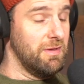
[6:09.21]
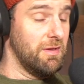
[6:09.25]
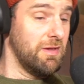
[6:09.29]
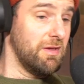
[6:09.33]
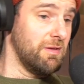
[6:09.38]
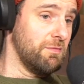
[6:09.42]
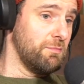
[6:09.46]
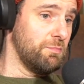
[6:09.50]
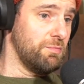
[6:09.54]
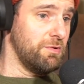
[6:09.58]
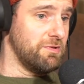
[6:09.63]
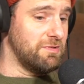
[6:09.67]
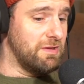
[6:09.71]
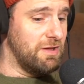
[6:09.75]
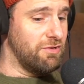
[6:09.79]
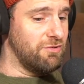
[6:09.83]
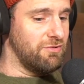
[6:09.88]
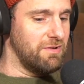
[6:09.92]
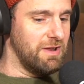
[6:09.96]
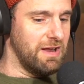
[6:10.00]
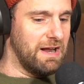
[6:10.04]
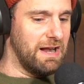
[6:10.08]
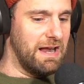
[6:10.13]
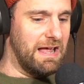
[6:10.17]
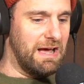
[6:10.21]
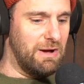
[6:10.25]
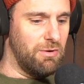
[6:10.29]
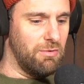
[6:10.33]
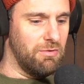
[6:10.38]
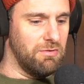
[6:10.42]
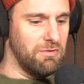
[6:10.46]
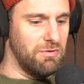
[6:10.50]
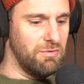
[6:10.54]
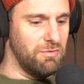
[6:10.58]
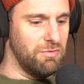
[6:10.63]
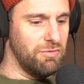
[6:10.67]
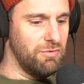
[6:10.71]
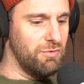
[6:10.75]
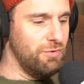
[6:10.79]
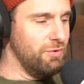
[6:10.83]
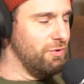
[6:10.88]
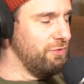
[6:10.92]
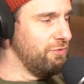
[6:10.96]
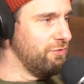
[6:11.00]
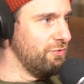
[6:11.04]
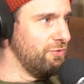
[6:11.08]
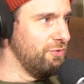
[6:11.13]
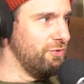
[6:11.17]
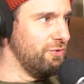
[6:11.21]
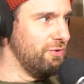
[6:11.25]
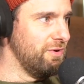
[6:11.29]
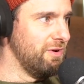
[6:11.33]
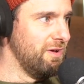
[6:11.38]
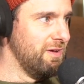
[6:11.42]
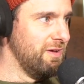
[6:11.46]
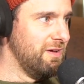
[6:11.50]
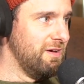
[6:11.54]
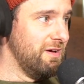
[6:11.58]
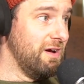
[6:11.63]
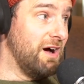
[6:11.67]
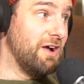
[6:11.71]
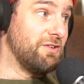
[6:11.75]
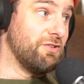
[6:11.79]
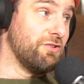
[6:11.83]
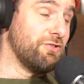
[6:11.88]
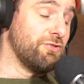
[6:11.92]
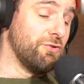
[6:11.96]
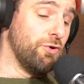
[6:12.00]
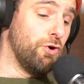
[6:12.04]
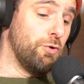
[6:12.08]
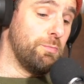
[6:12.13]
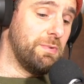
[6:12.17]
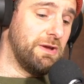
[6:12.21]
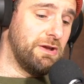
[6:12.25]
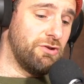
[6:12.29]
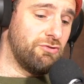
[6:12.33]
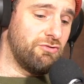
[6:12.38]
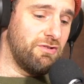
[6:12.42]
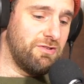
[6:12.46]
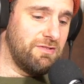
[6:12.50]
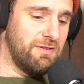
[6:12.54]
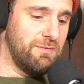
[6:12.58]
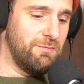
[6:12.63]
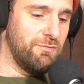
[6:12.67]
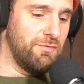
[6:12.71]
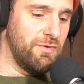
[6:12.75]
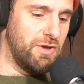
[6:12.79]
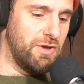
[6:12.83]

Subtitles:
could potentially cloud your thoughts, or I just thought it'd be interesting for